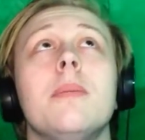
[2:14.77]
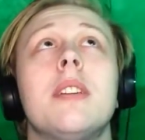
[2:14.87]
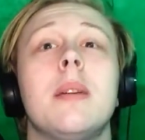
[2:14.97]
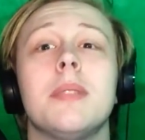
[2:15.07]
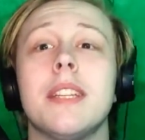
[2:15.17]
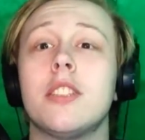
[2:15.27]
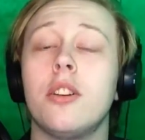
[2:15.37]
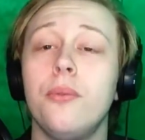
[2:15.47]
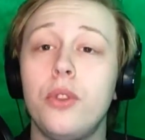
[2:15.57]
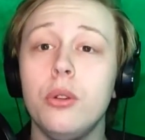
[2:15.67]
sometimes led to
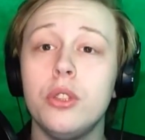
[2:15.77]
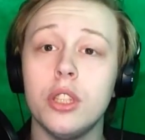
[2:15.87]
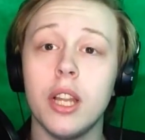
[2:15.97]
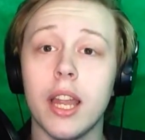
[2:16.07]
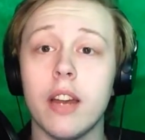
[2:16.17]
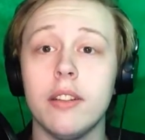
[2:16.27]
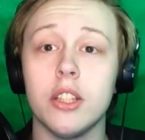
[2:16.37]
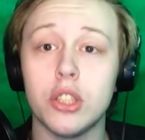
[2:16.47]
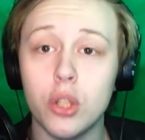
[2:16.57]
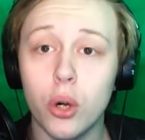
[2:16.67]
confusion later in
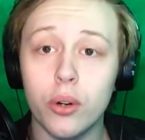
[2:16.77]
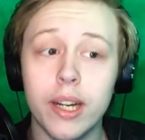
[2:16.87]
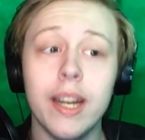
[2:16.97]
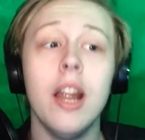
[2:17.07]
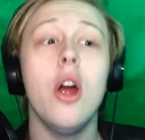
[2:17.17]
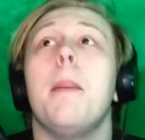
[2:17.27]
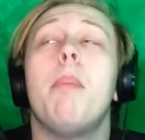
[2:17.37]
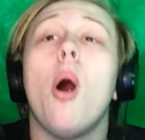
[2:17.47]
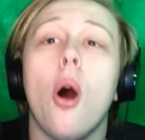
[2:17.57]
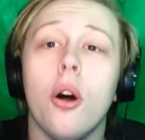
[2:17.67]
the story.
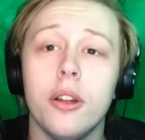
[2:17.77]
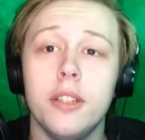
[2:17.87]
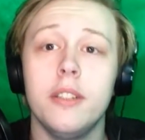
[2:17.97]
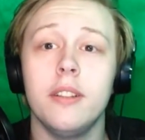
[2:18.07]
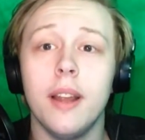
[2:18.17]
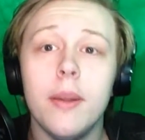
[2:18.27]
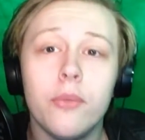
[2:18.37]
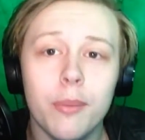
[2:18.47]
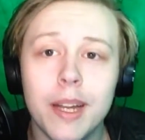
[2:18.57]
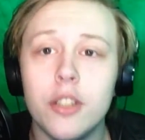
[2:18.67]
Important
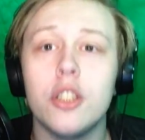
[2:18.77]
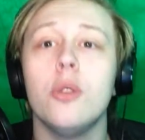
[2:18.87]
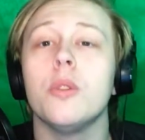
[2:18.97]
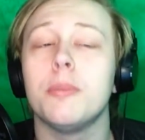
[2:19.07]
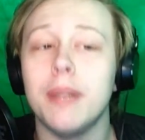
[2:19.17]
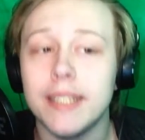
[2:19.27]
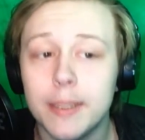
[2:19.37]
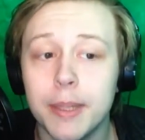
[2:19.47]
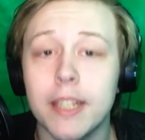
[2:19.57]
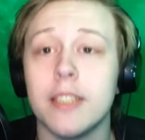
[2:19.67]
information was
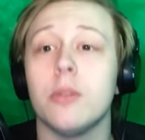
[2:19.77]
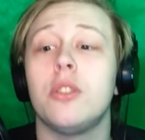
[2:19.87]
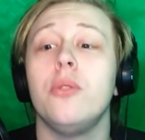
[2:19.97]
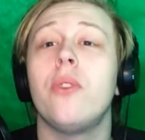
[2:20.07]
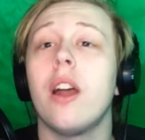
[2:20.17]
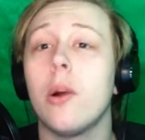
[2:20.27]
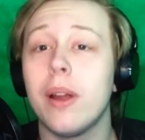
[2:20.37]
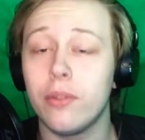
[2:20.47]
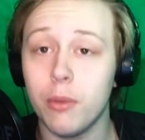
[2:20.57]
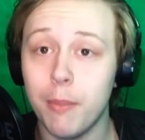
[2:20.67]
missed because it was too far
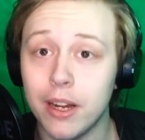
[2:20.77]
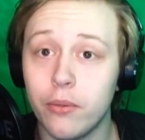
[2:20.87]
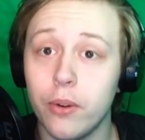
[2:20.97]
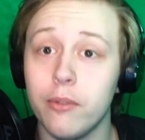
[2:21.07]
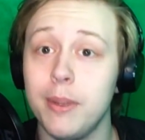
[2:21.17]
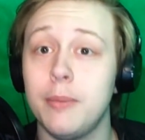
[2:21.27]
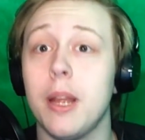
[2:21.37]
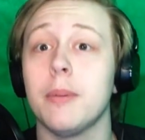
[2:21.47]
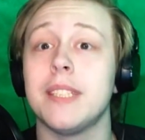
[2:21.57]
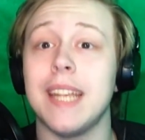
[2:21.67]
away from the microphone for me to
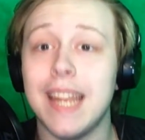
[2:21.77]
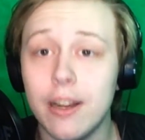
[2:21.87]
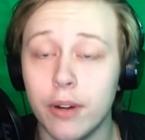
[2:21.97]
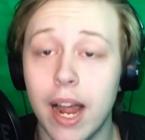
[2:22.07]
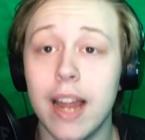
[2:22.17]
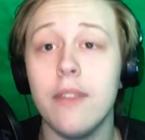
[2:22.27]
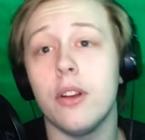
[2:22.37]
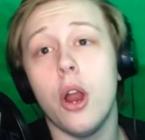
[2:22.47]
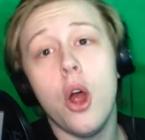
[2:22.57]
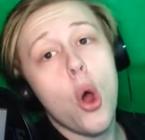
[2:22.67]
be able to hear it. I even